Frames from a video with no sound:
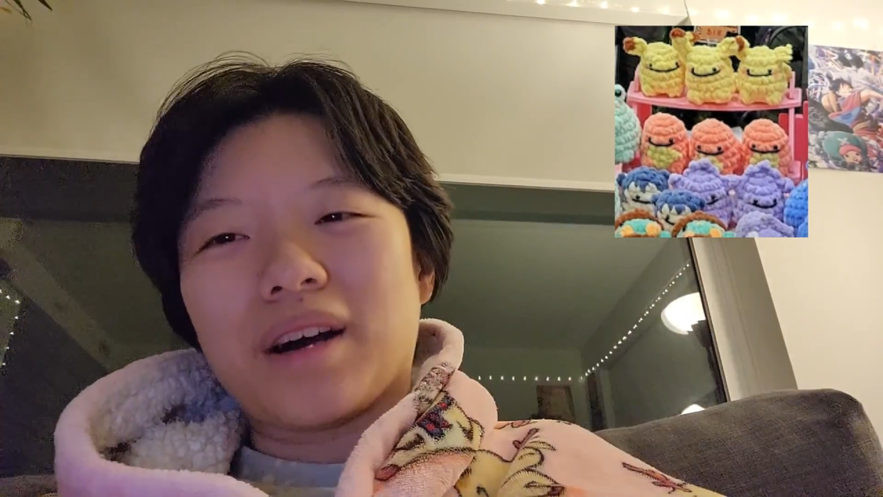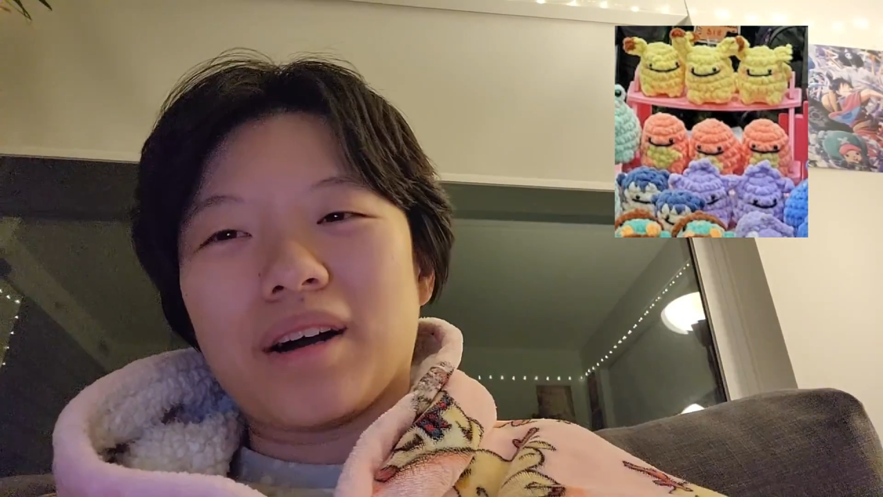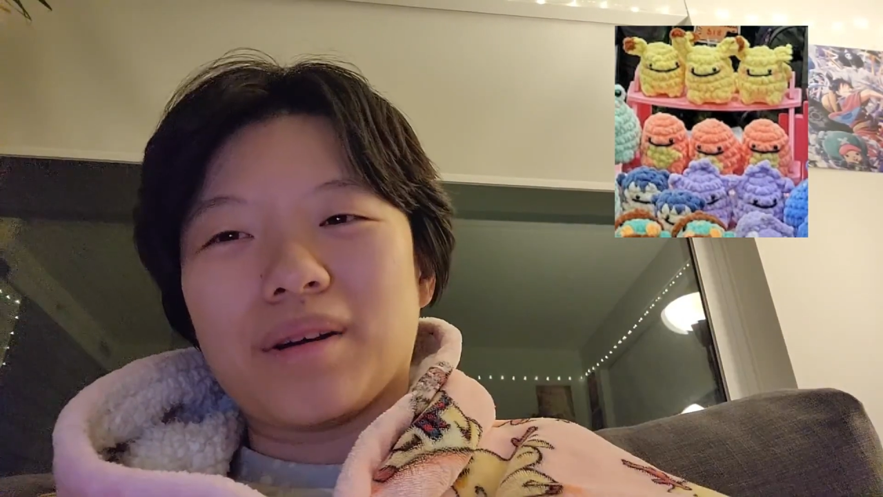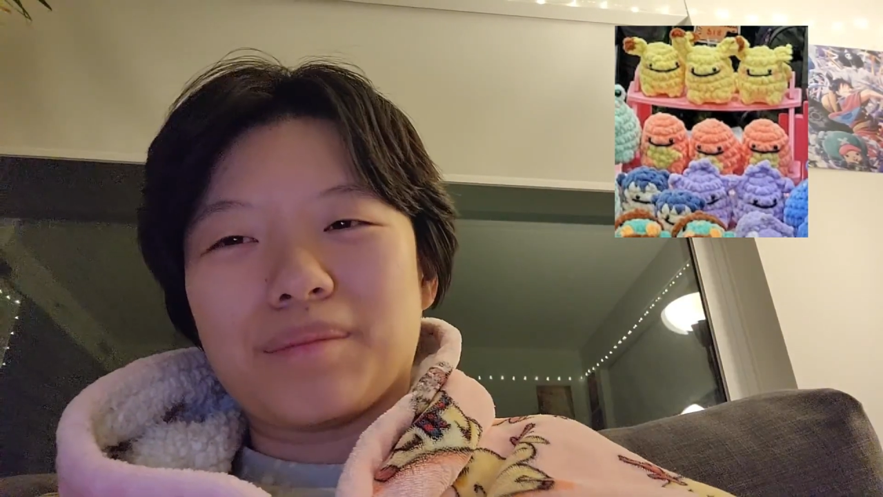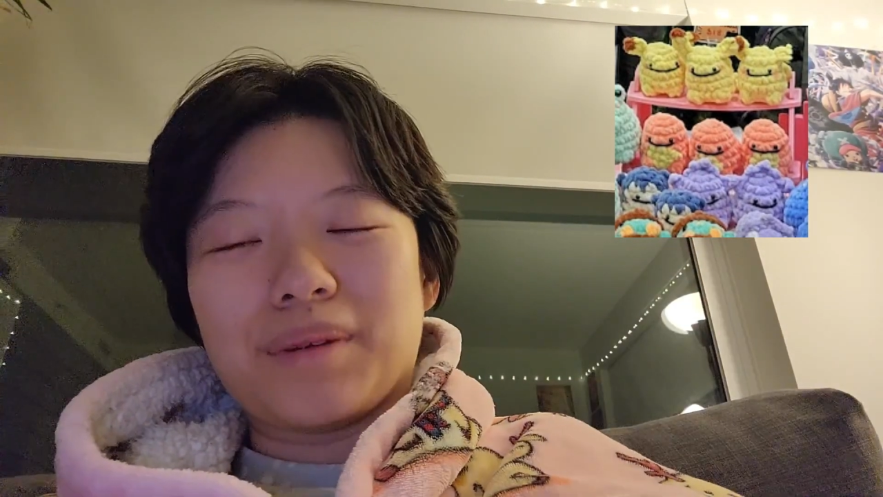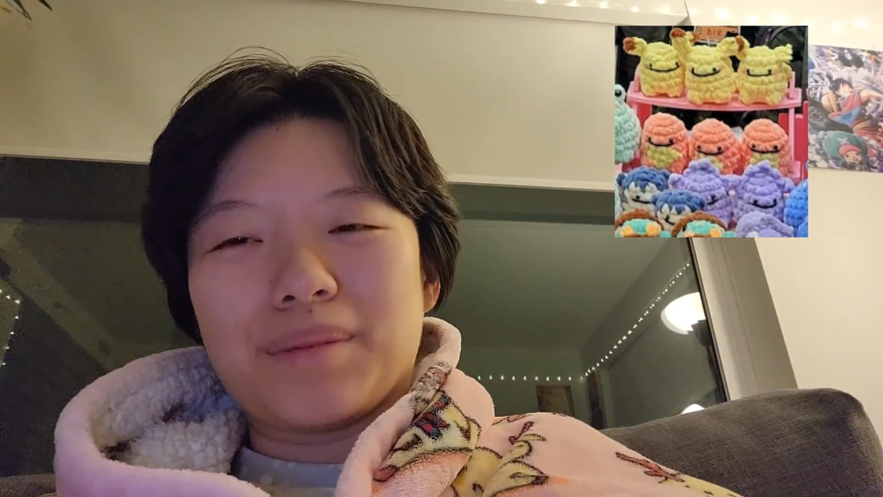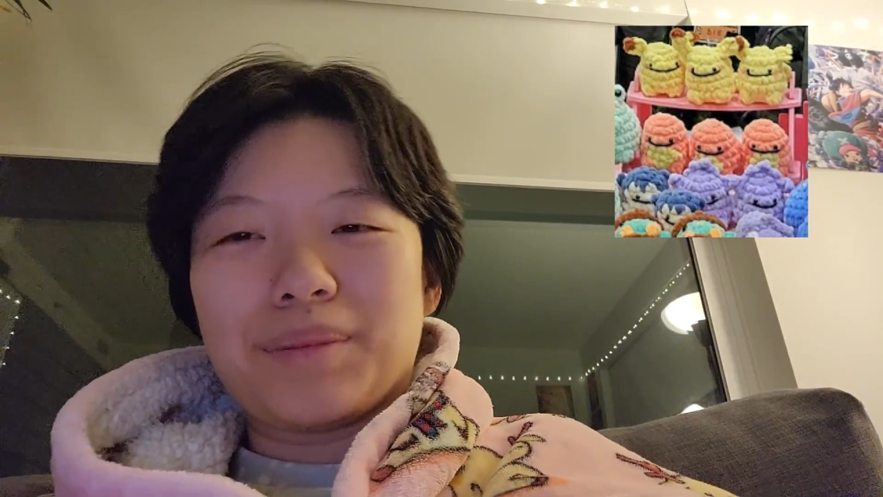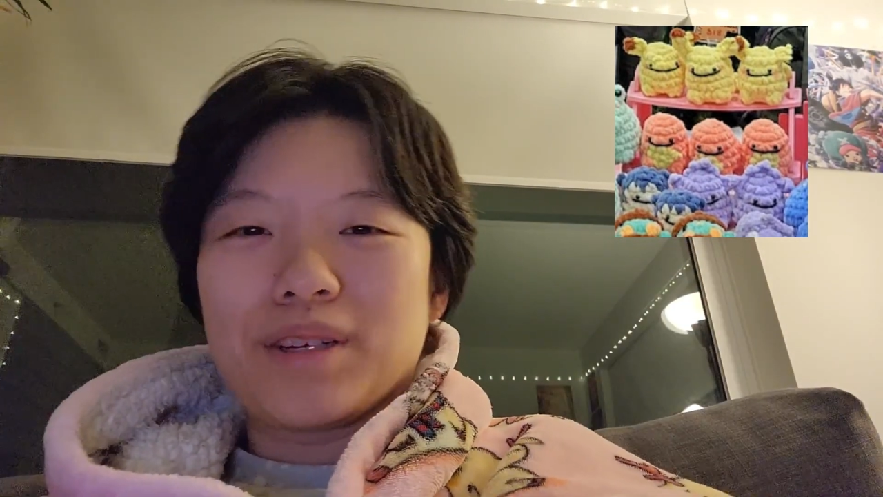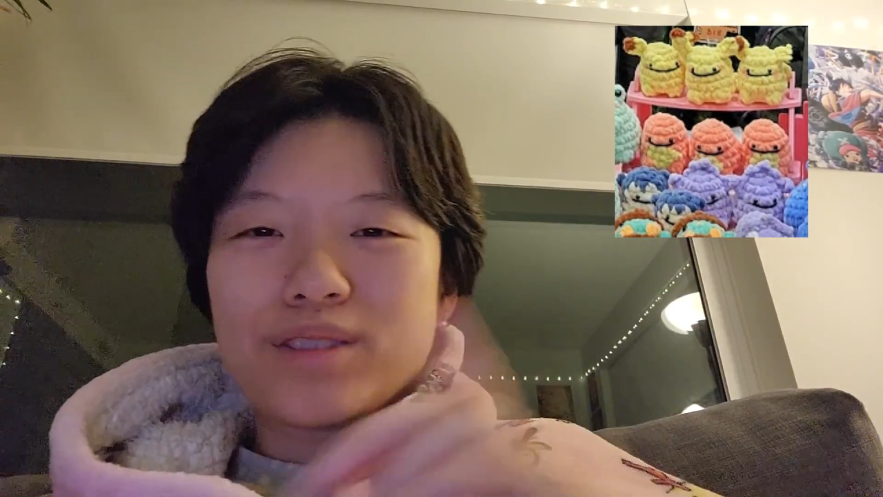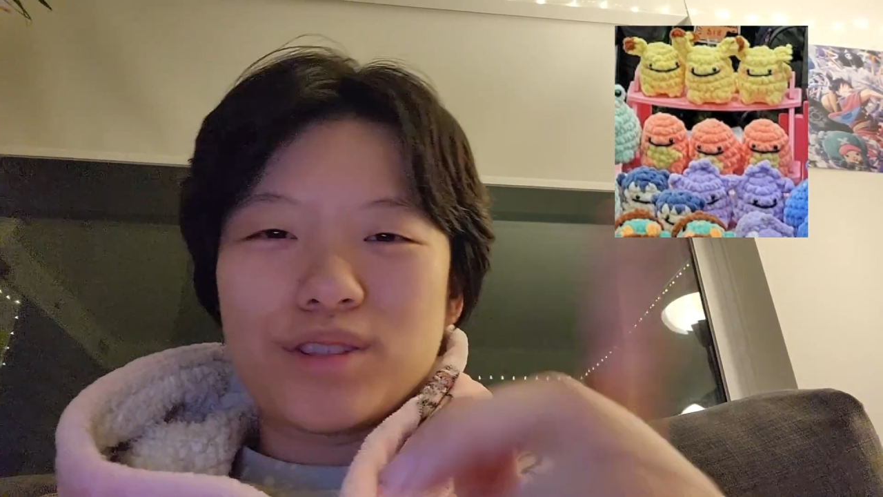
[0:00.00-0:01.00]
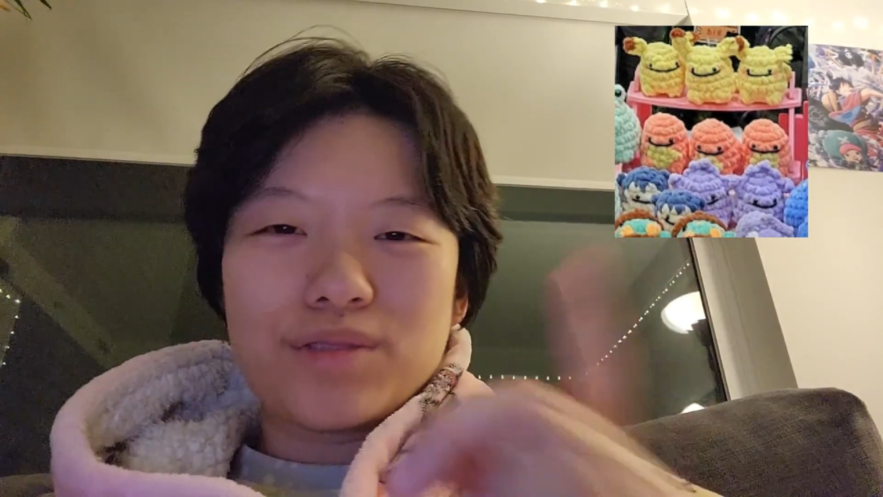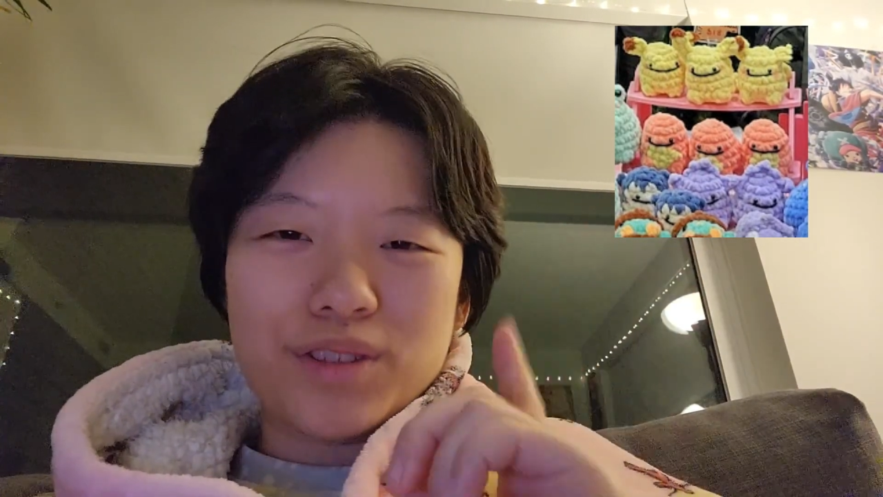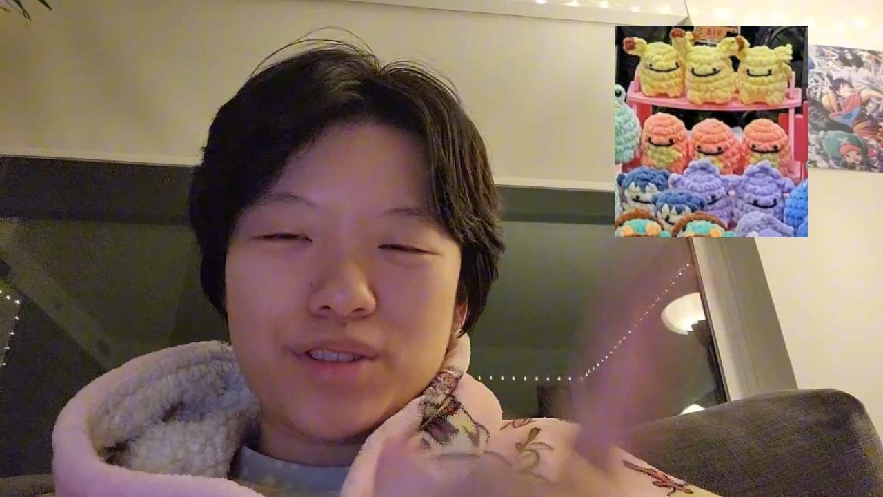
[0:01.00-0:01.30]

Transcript: But Pikachu for